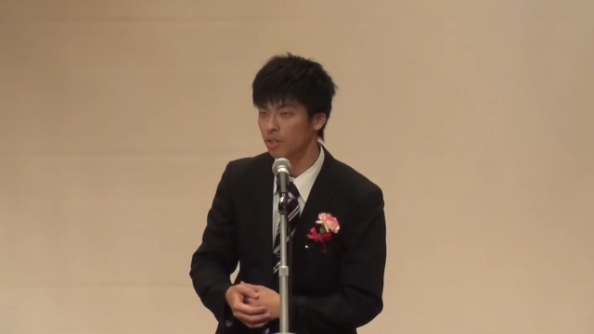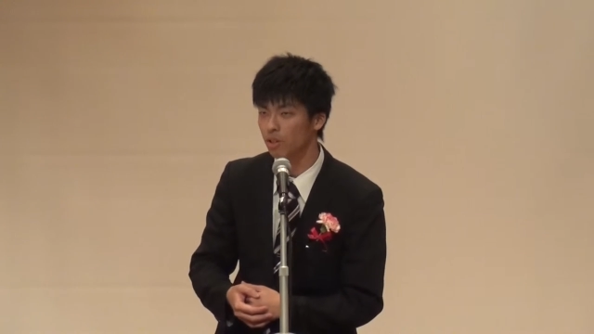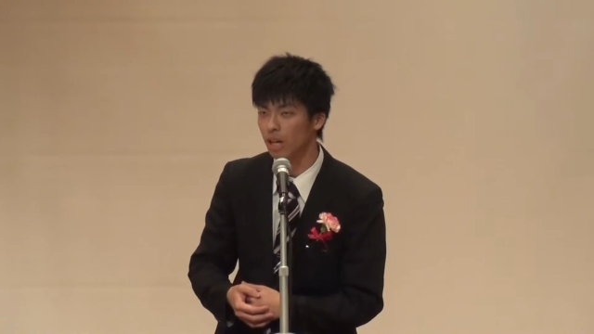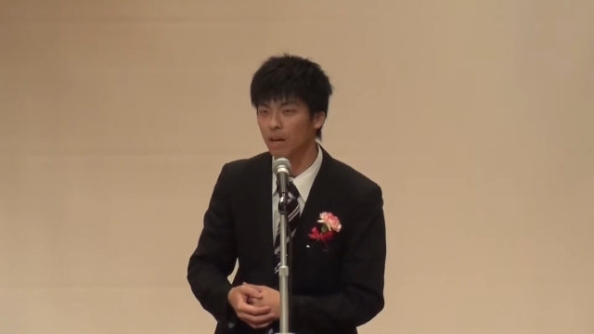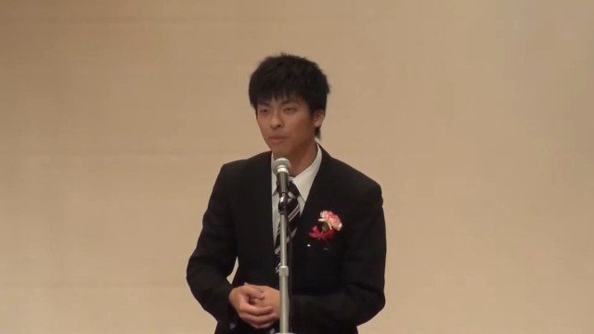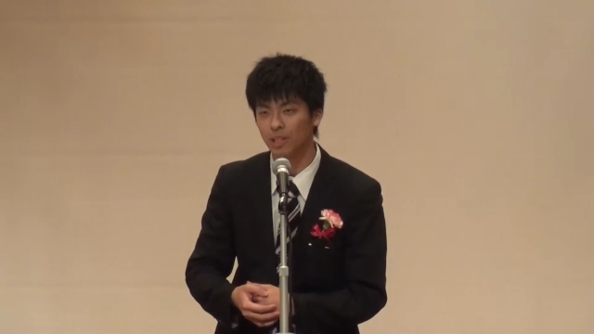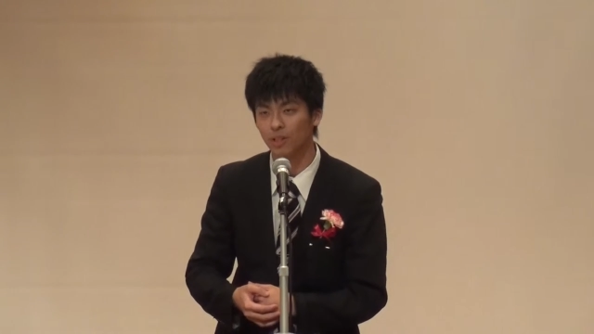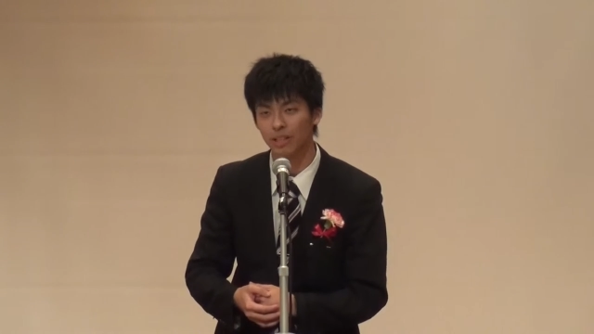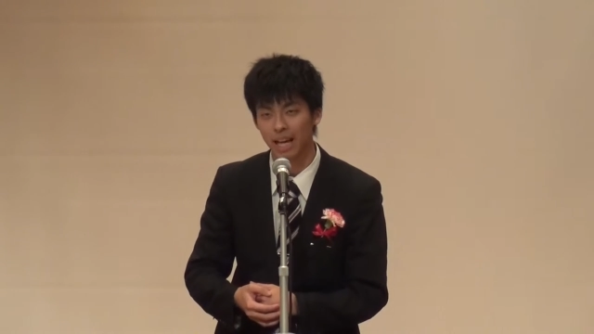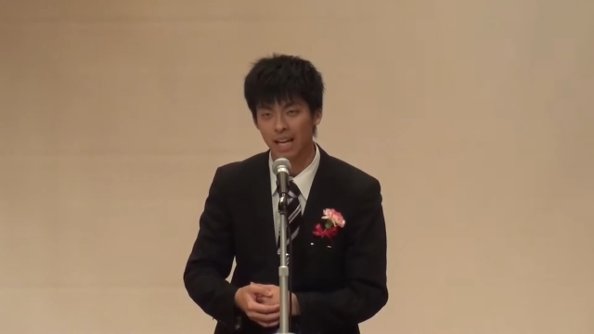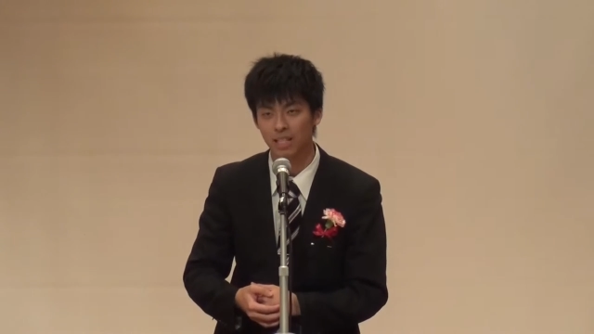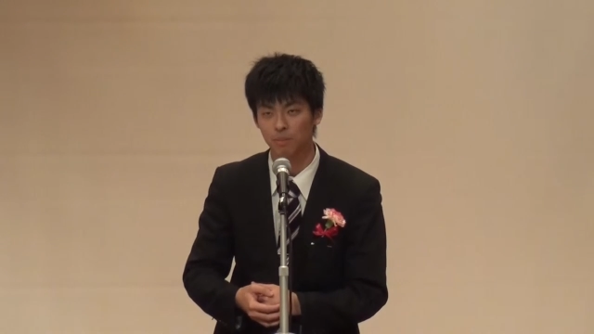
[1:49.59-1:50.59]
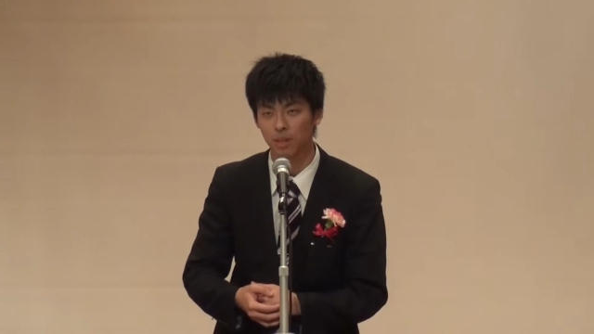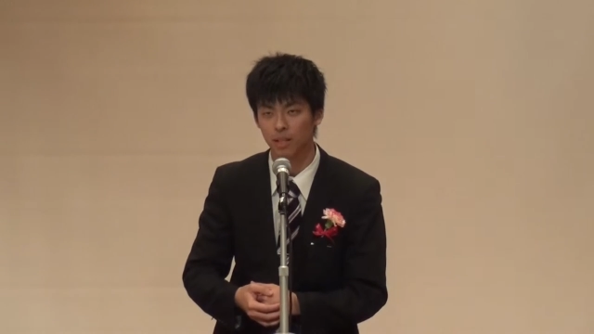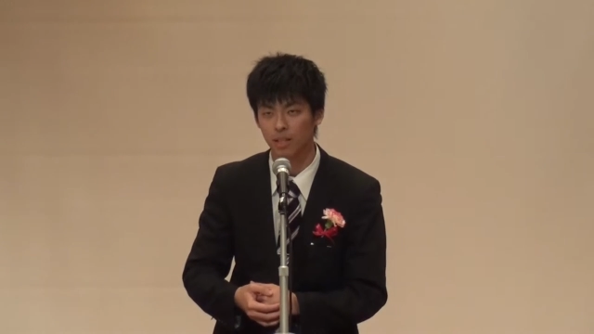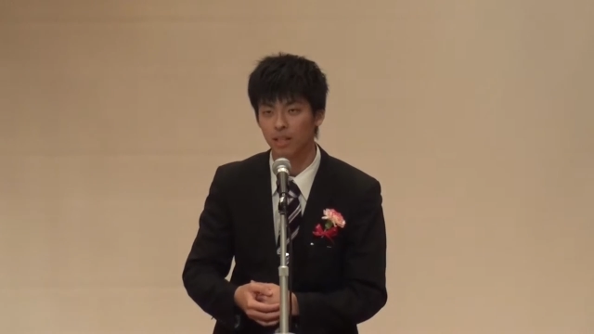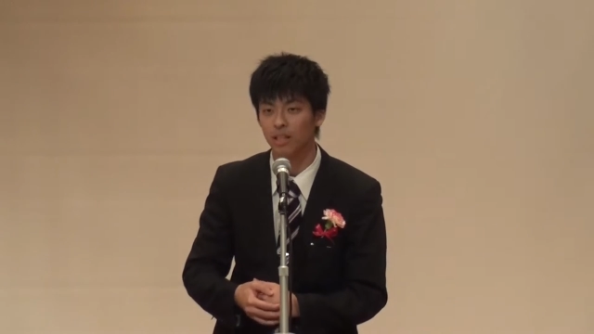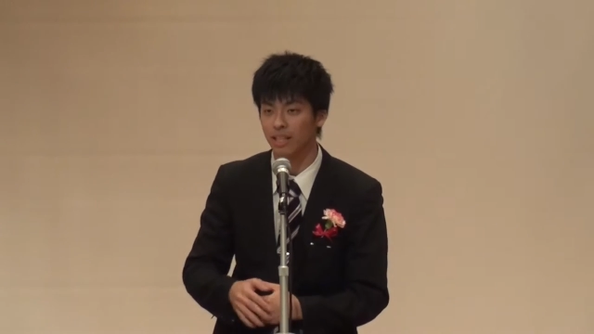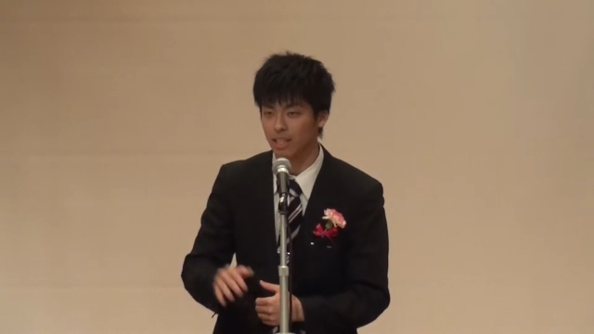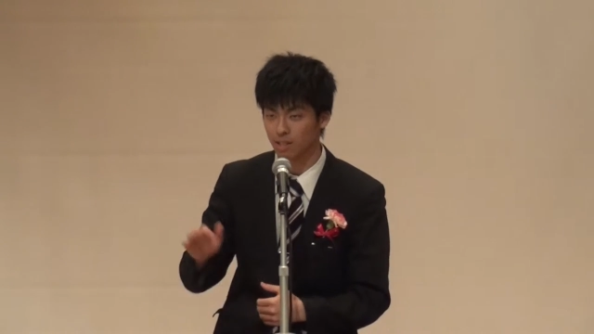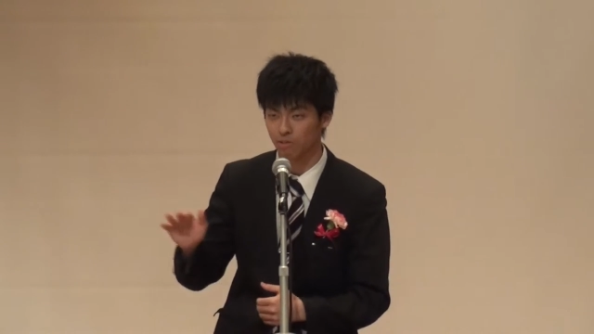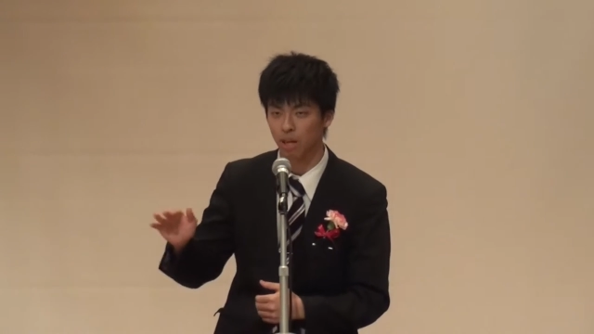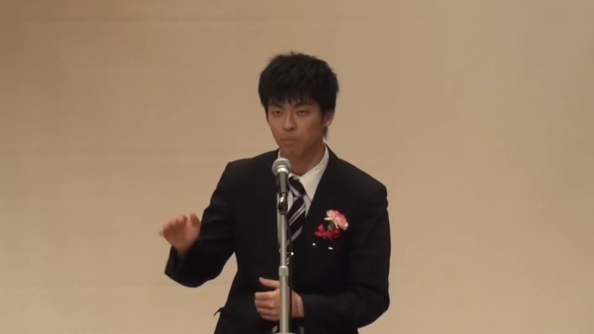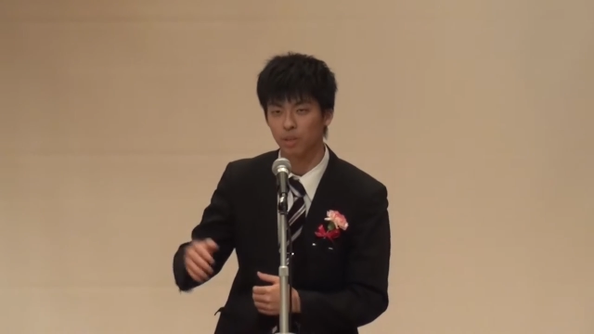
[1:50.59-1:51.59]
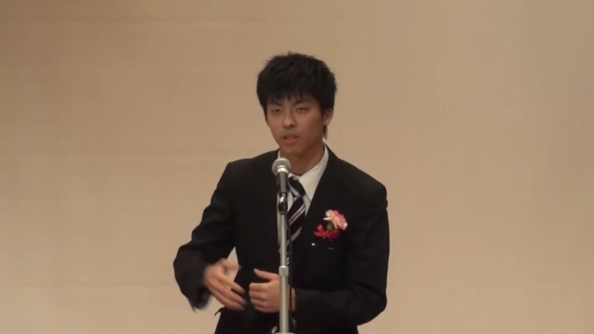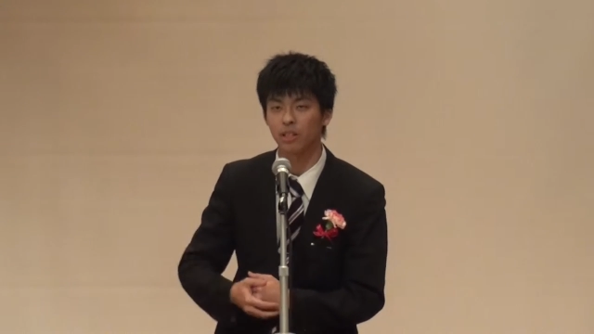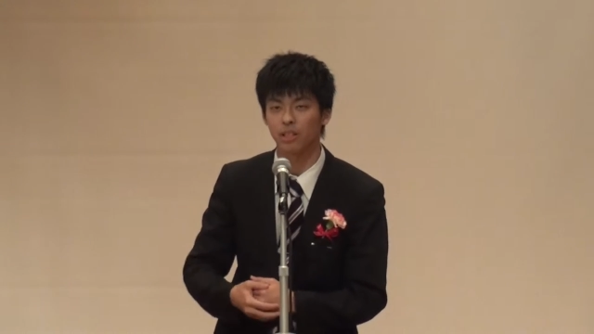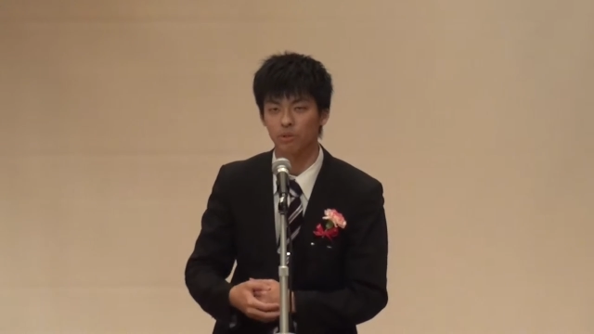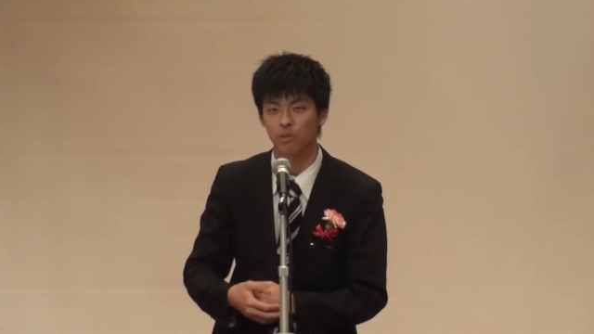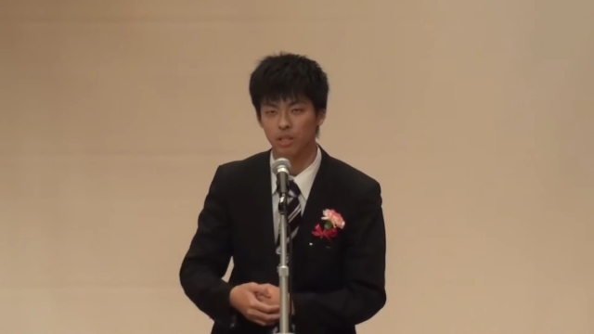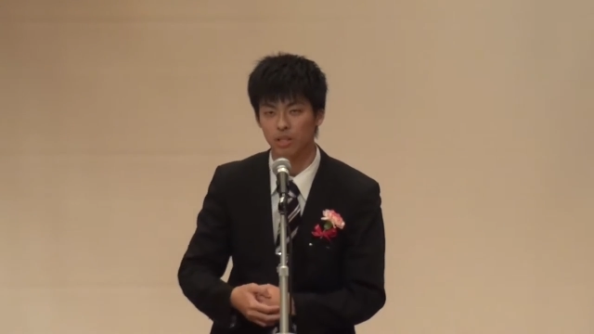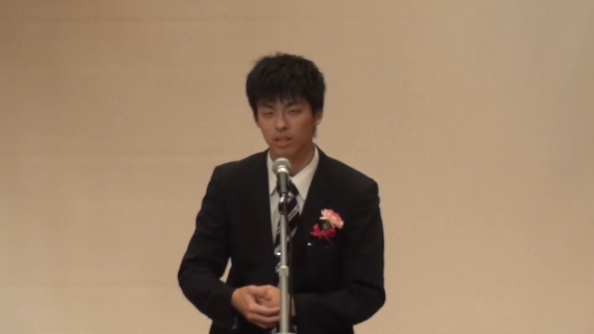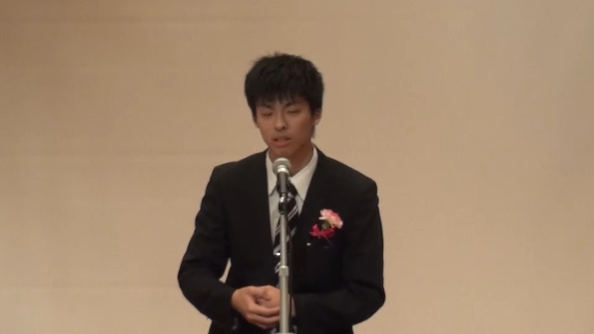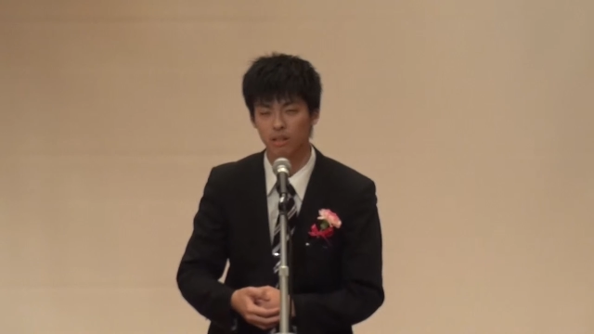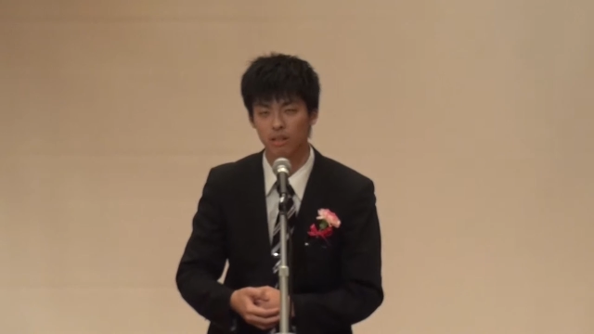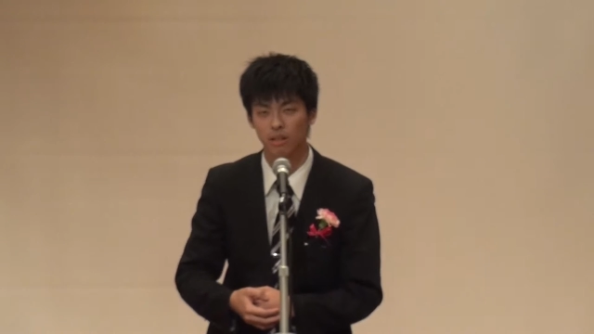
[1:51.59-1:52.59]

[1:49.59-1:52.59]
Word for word: who have adult asthma is rapidly increasing.